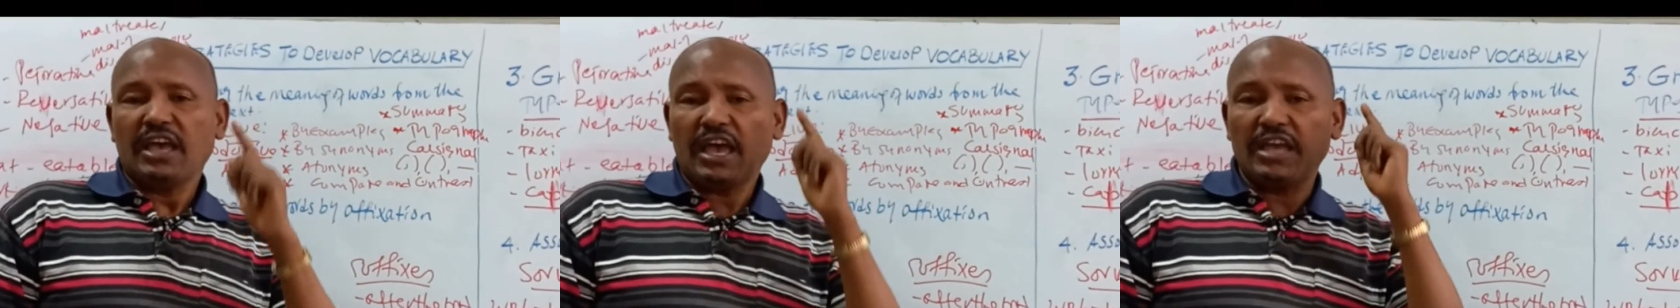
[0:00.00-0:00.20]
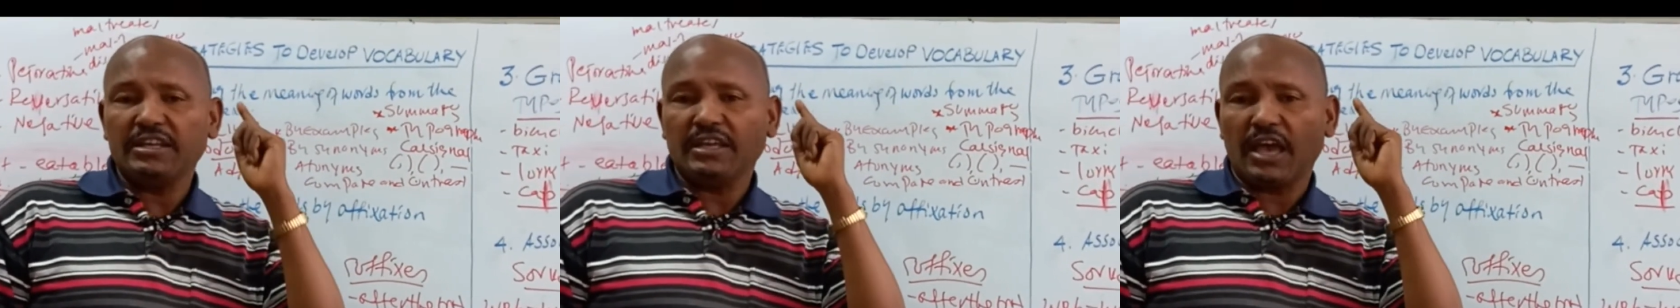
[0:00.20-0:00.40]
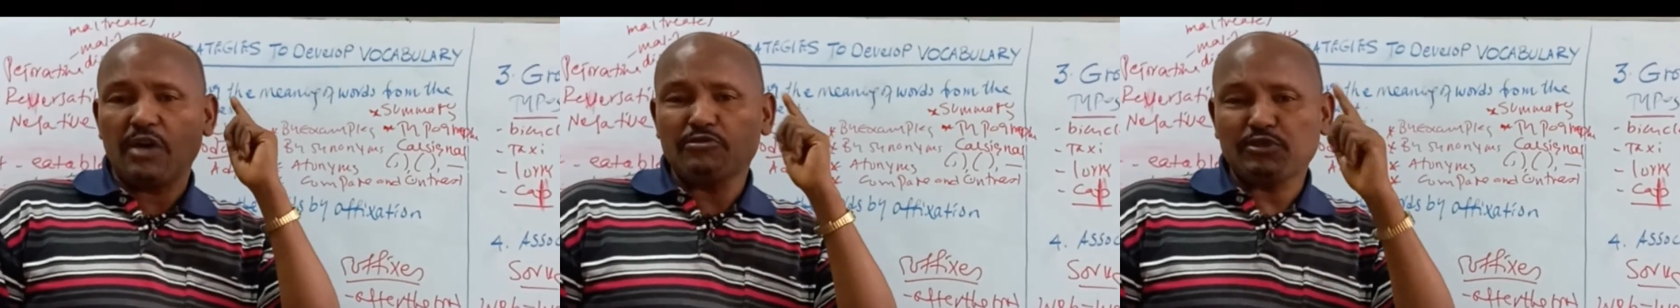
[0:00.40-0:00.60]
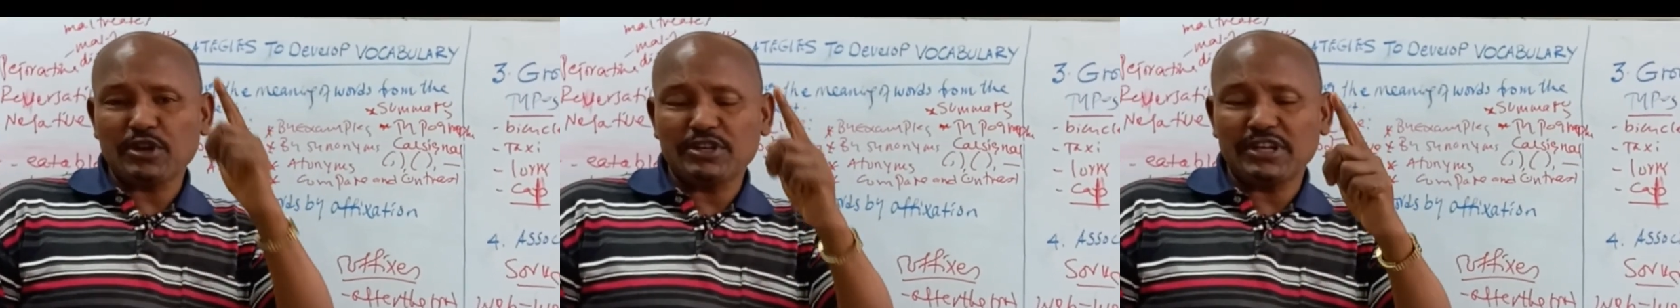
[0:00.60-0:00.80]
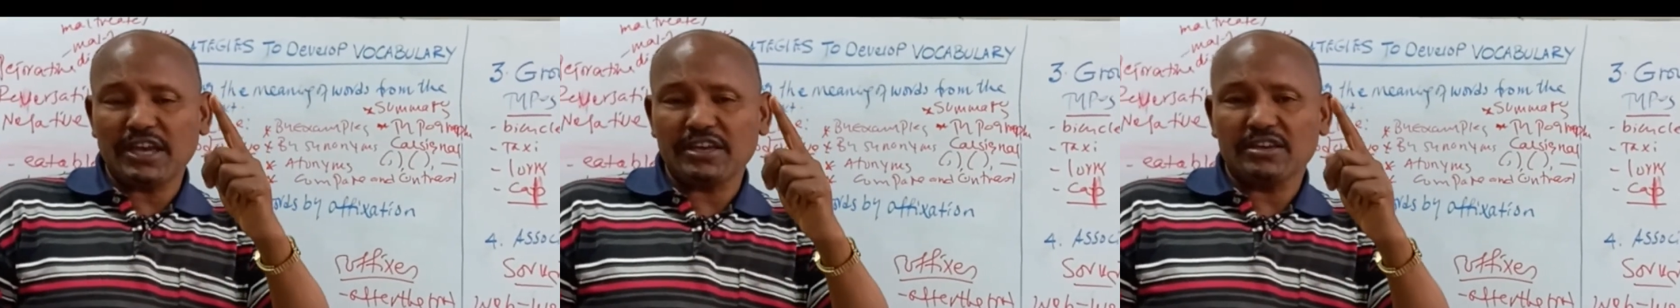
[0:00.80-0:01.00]
in
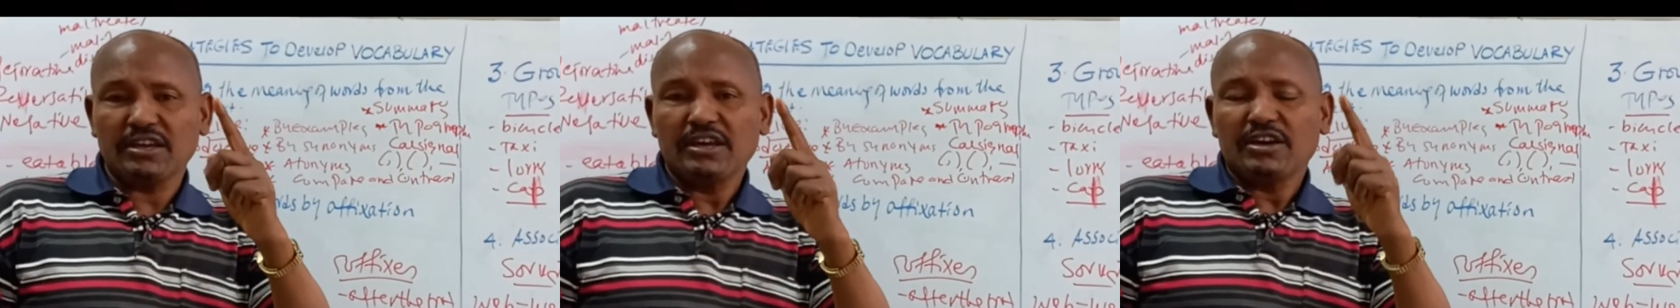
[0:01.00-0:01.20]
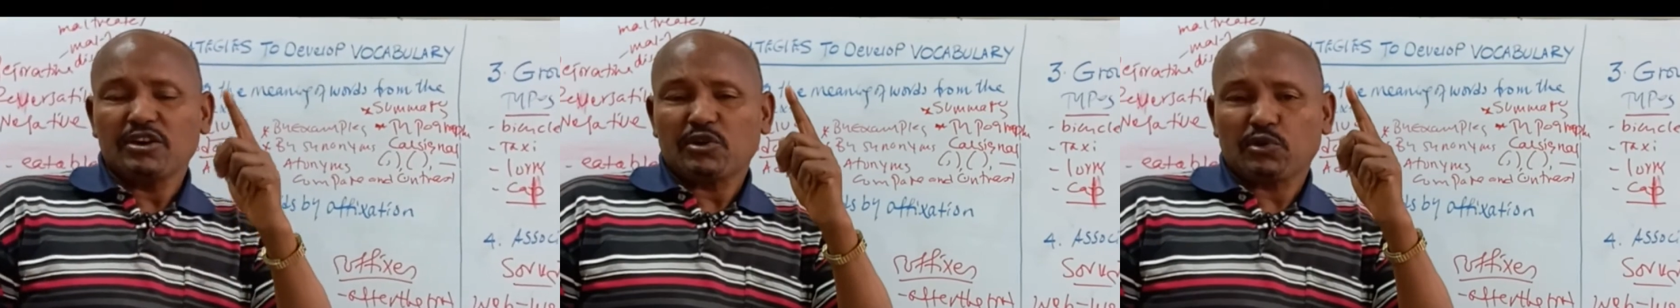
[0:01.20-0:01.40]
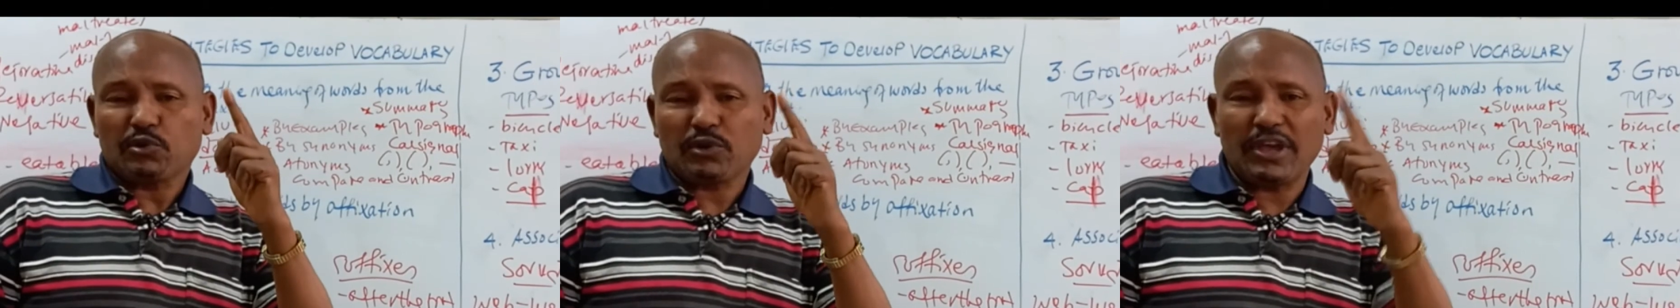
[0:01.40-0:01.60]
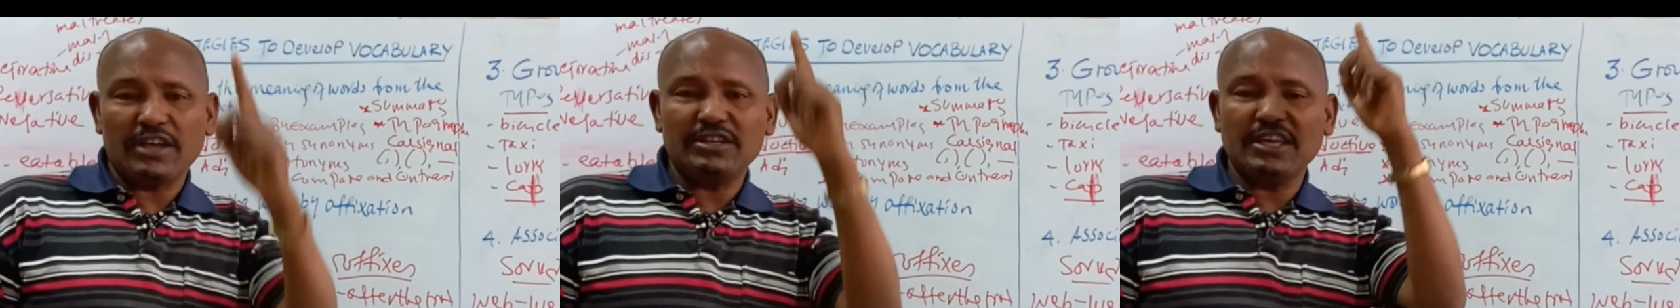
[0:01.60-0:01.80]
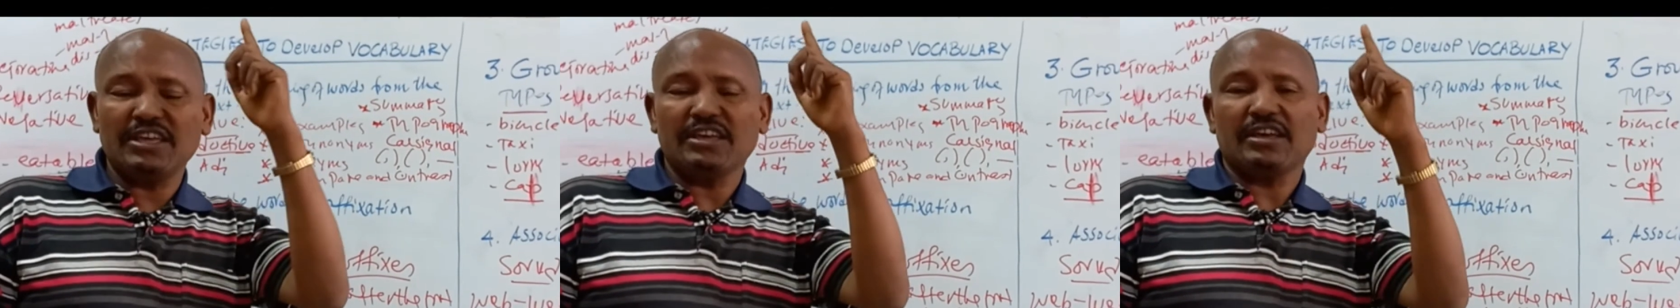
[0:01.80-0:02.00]
everyday
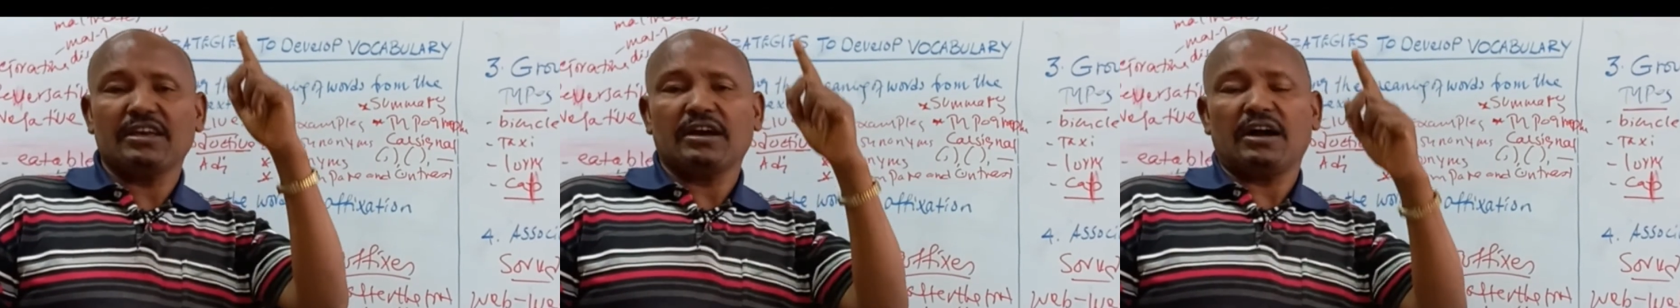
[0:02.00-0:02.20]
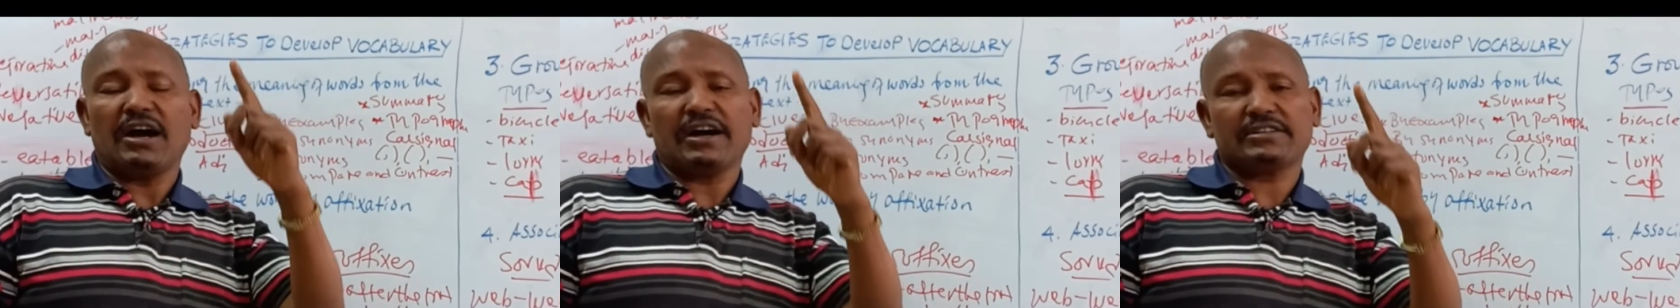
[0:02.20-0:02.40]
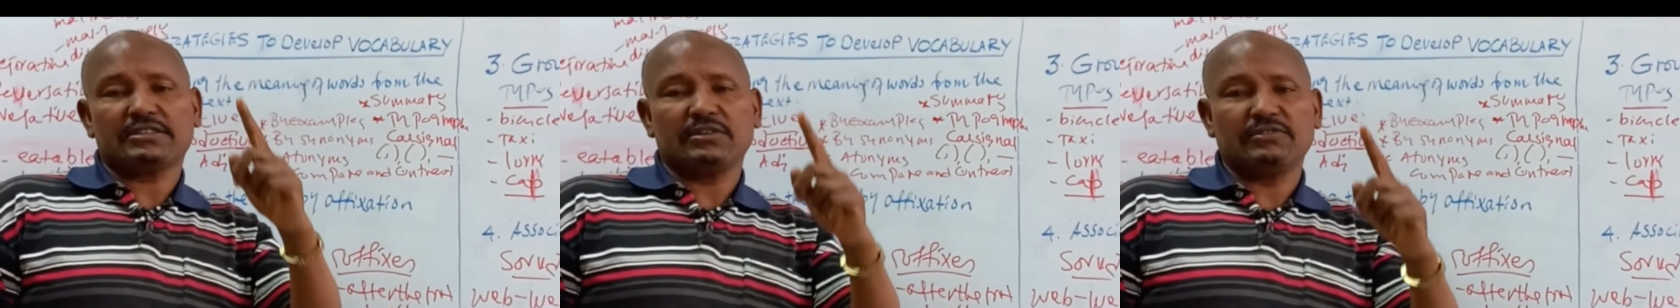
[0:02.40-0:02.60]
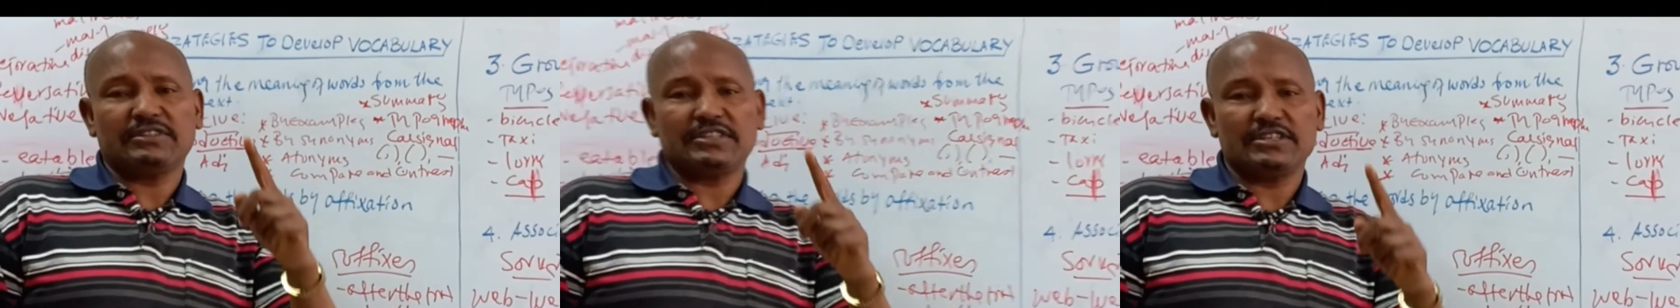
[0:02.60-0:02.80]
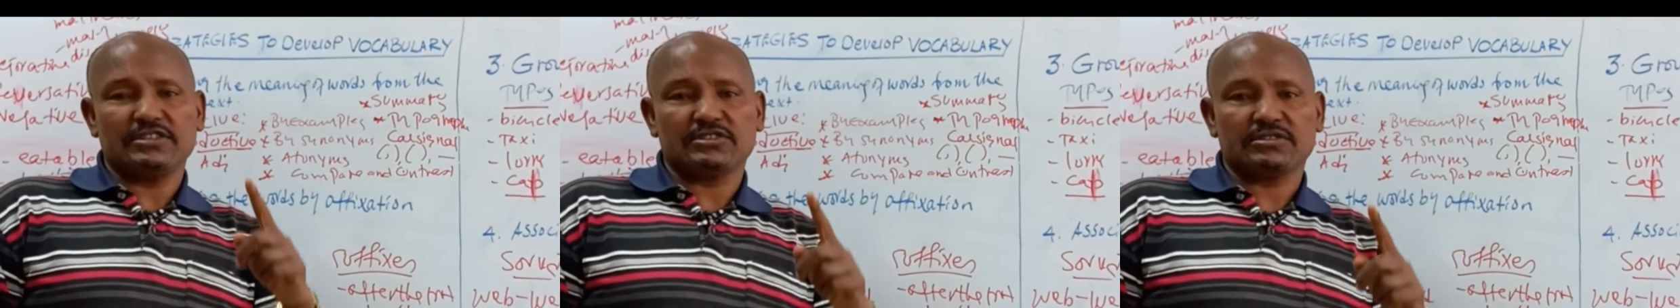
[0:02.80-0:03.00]
reading
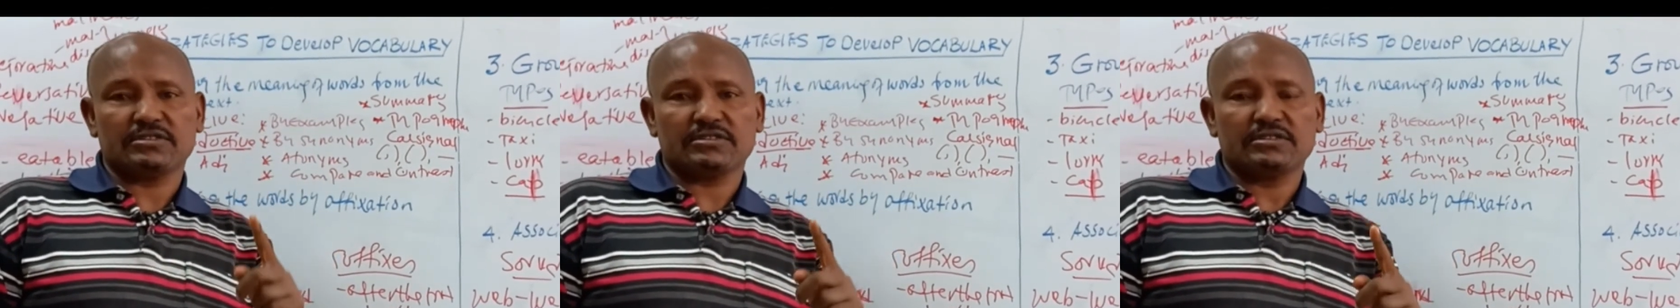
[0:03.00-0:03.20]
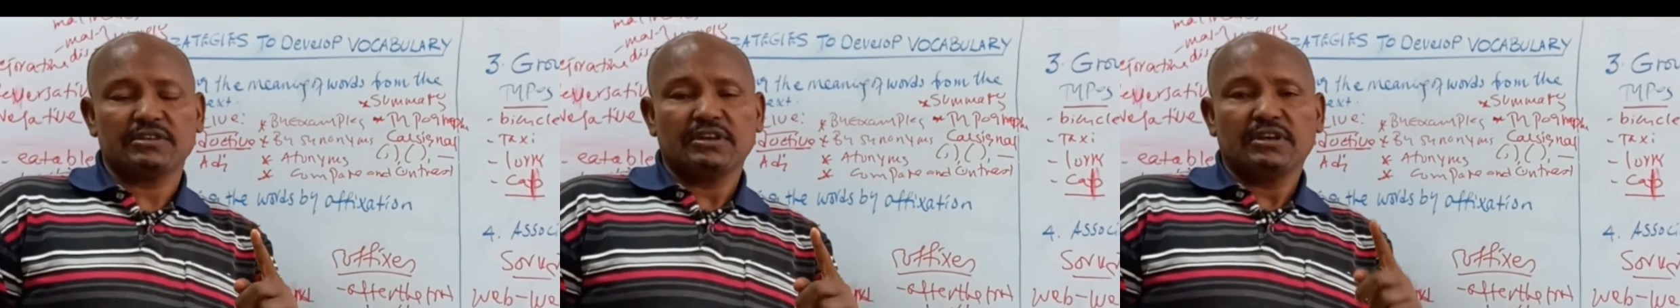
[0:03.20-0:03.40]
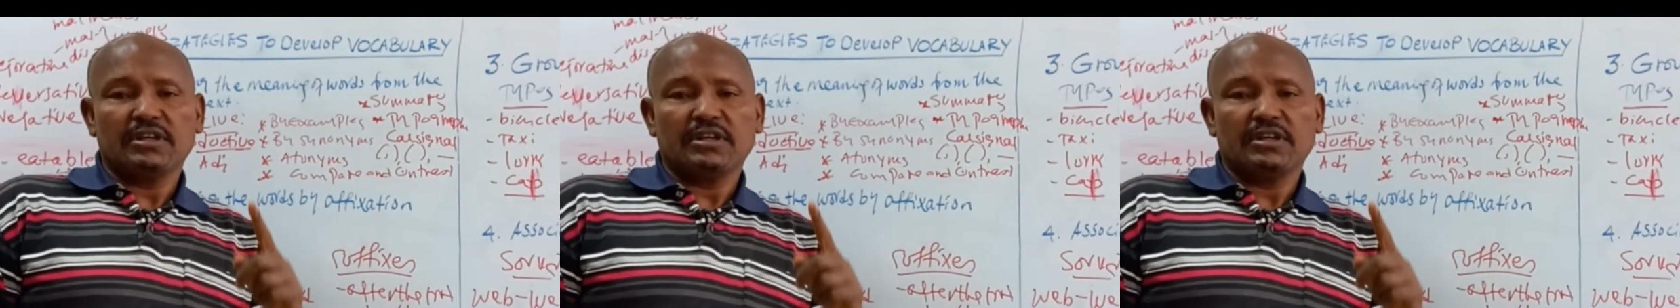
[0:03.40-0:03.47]
activities.